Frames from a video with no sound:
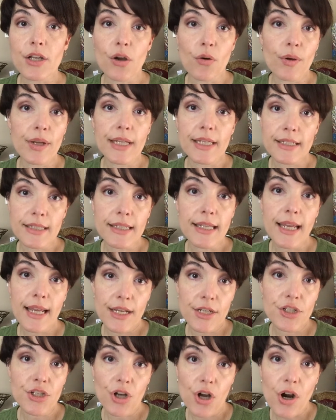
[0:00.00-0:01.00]
going into
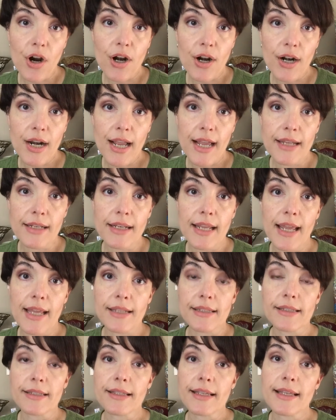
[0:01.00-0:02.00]
HR
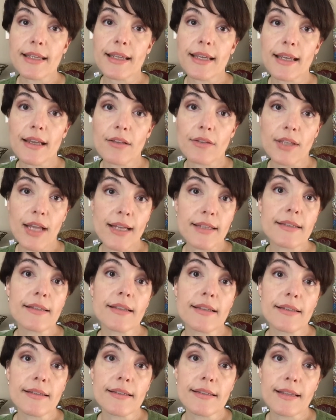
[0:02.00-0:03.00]
and seeking a
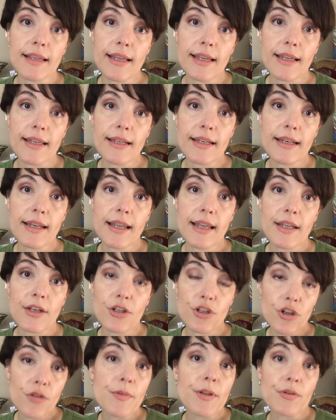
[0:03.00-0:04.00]
license in
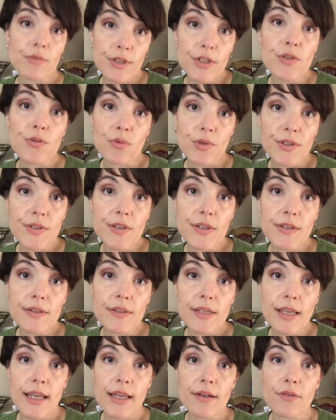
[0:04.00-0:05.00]
human
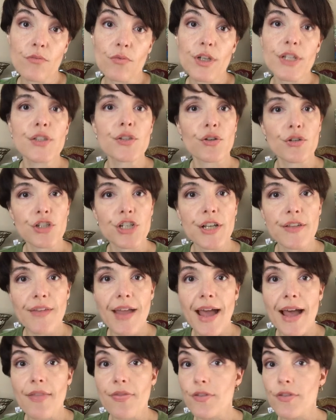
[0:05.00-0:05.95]
resources and researching that.